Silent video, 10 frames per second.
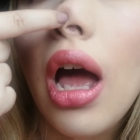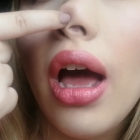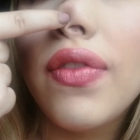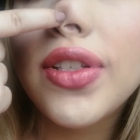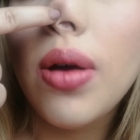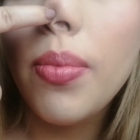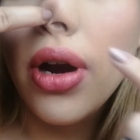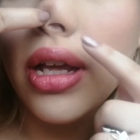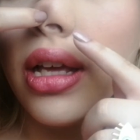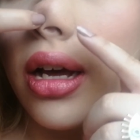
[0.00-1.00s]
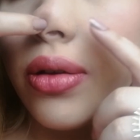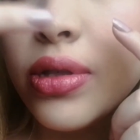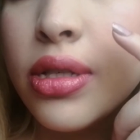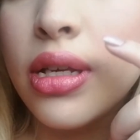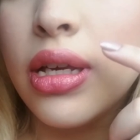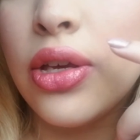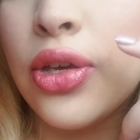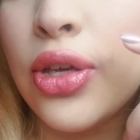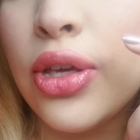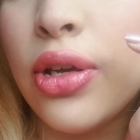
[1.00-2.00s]
I have some breakouts in
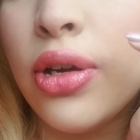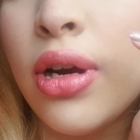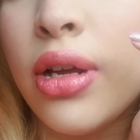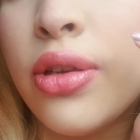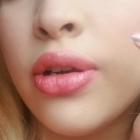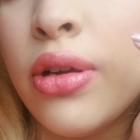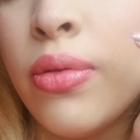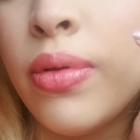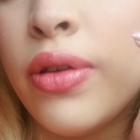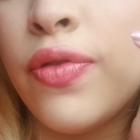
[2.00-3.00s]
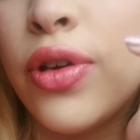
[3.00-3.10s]
here. I don't know if